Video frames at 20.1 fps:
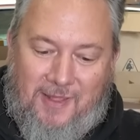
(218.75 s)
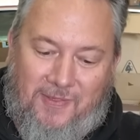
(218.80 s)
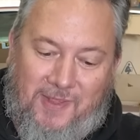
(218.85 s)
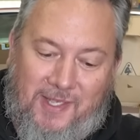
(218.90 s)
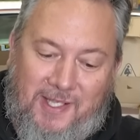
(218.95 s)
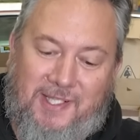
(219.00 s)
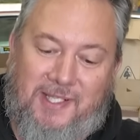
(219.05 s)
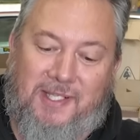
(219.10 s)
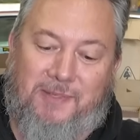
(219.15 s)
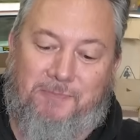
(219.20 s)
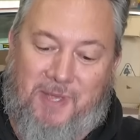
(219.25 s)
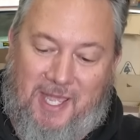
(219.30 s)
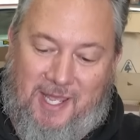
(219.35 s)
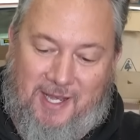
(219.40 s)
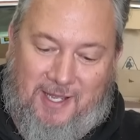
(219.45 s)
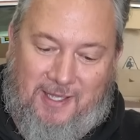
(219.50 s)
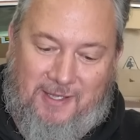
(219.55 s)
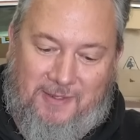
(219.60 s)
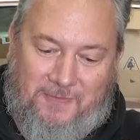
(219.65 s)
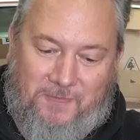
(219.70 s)
this
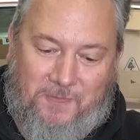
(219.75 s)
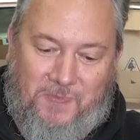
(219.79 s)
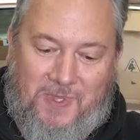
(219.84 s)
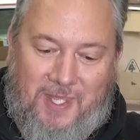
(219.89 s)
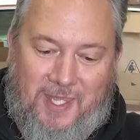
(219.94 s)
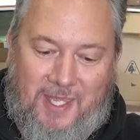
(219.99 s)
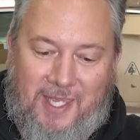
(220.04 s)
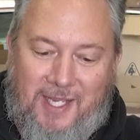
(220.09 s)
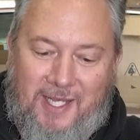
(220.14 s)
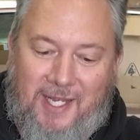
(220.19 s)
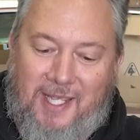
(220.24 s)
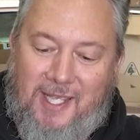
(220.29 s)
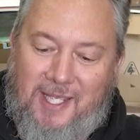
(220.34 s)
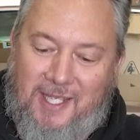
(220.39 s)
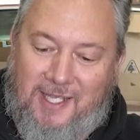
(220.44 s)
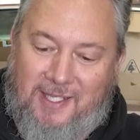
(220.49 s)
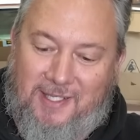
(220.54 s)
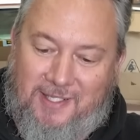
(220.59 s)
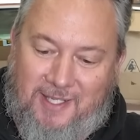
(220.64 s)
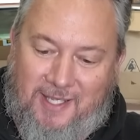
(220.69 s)
spanner, it
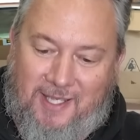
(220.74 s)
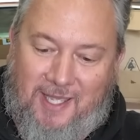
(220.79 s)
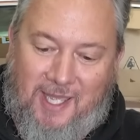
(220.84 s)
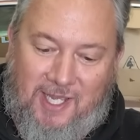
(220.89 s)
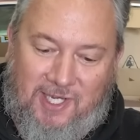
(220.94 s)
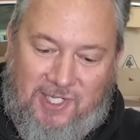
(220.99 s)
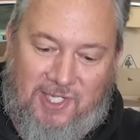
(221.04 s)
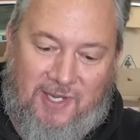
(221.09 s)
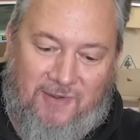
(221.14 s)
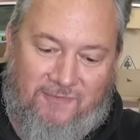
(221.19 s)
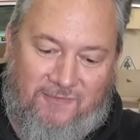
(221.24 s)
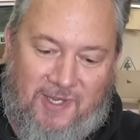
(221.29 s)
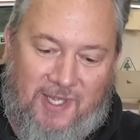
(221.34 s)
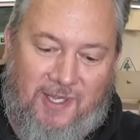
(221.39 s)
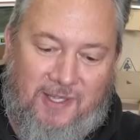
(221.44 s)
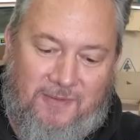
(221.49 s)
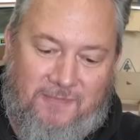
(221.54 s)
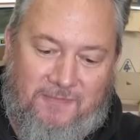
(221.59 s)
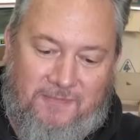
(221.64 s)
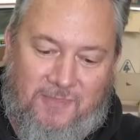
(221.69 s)
is a
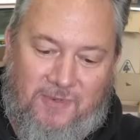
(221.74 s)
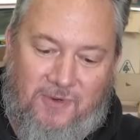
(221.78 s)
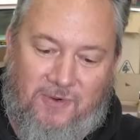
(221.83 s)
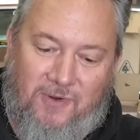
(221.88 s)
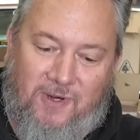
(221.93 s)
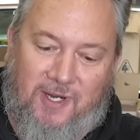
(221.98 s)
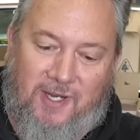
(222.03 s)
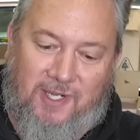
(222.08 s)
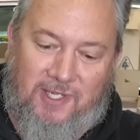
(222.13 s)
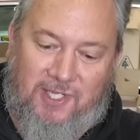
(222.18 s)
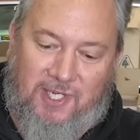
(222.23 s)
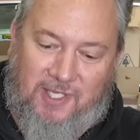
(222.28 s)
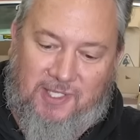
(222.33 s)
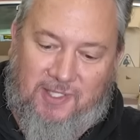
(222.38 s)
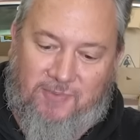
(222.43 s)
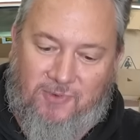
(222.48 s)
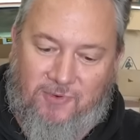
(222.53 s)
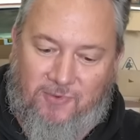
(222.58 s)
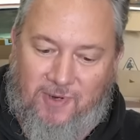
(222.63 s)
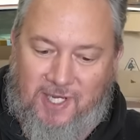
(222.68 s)
shifter or an
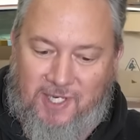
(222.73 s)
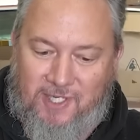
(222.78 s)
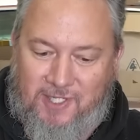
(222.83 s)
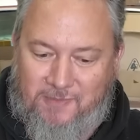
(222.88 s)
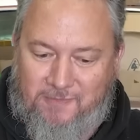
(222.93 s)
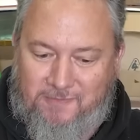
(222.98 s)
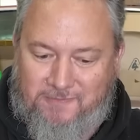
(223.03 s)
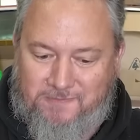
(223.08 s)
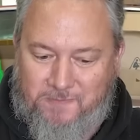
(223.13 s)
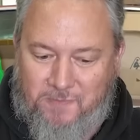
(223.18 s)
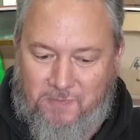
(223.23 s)
adjustable wrench,